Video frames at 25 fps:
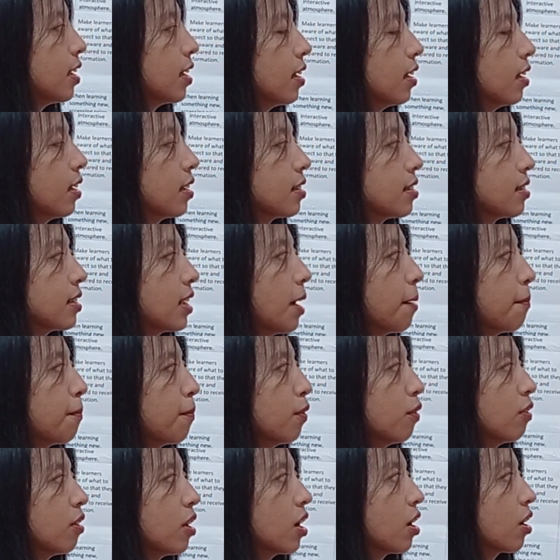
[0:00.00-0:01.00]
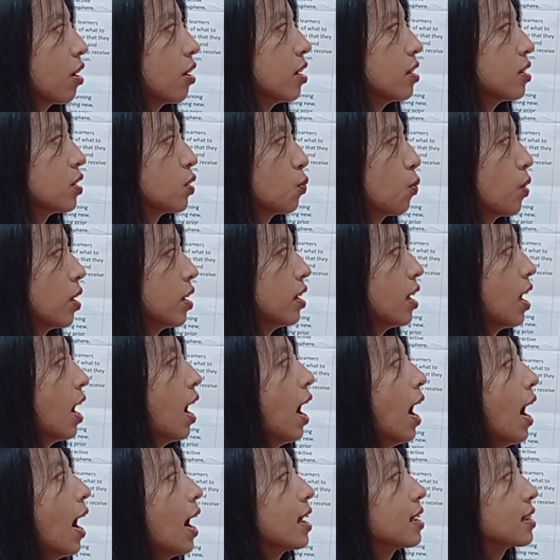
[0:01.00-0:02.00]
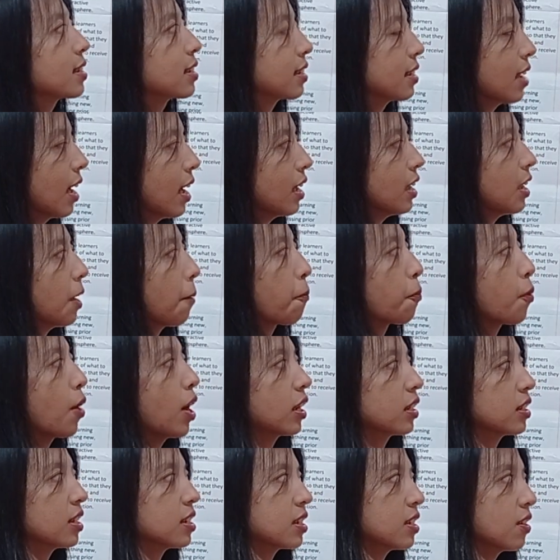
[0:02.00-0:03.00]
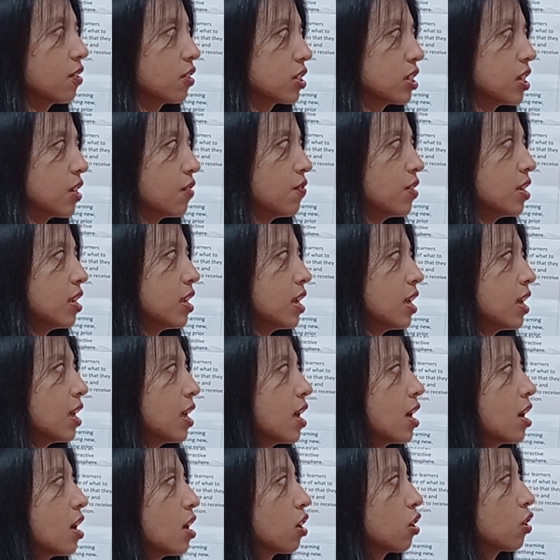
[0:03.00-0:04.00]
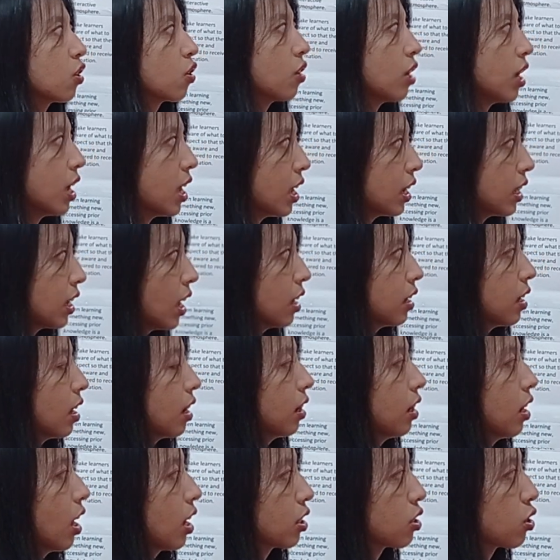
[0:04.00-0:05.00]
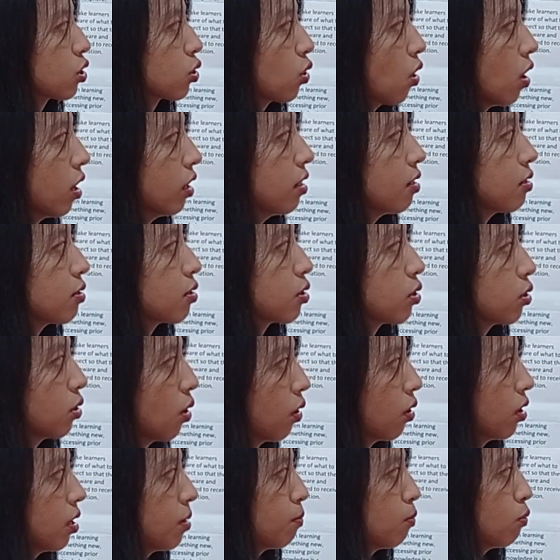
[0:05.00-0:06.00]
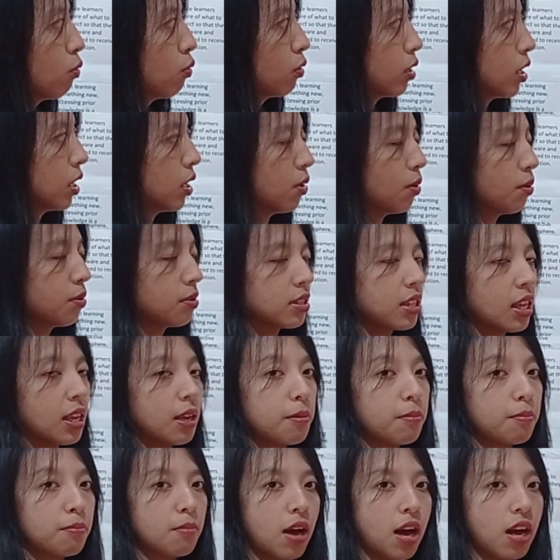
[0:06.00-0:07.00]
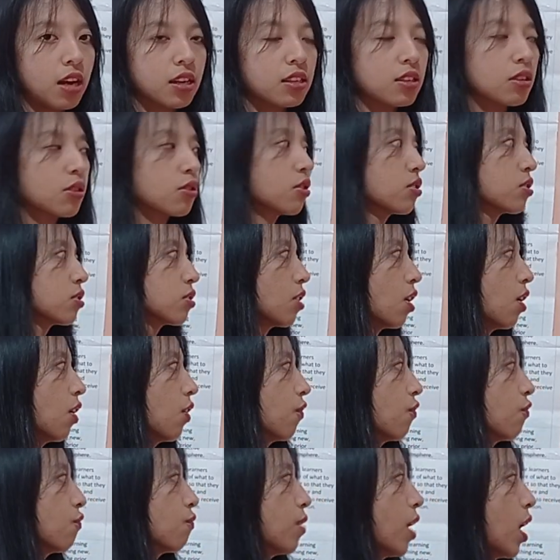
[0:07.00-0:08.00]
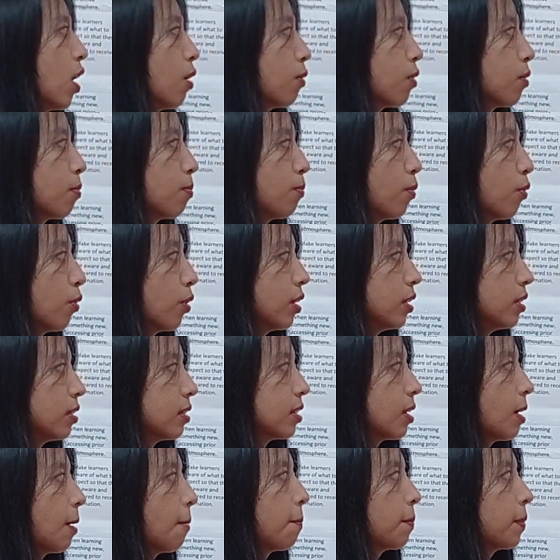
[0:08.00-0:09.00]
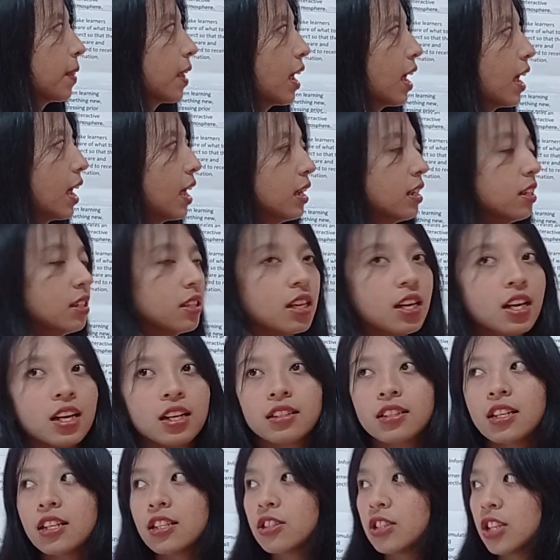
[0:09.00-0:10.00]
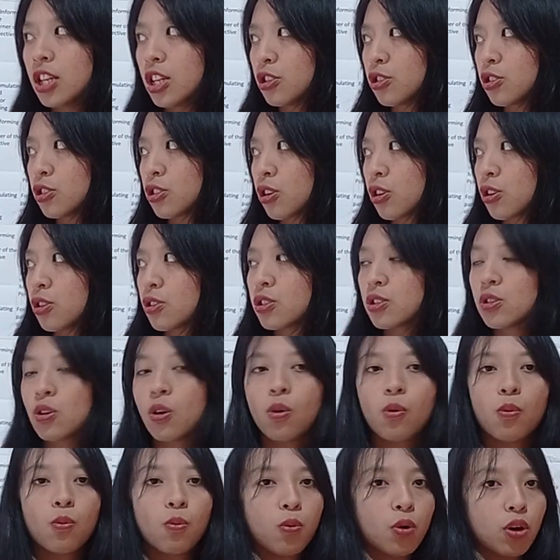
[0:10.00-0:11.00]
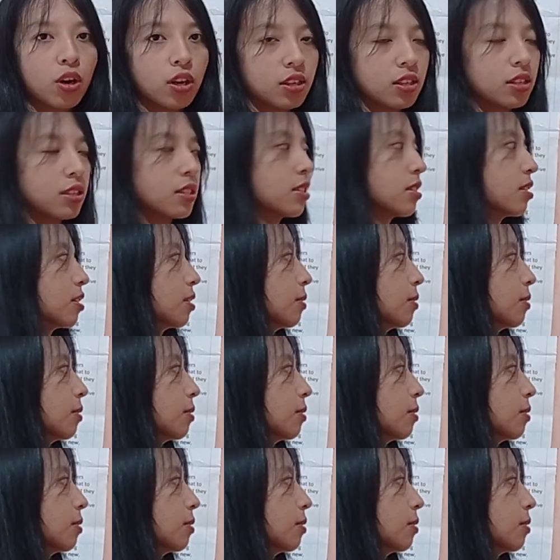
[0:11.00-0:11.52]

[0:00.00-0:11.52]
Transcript: example here is when assign a practice activity, create an electronic storybook using Microsoft PowerPoint, and the teacher's works.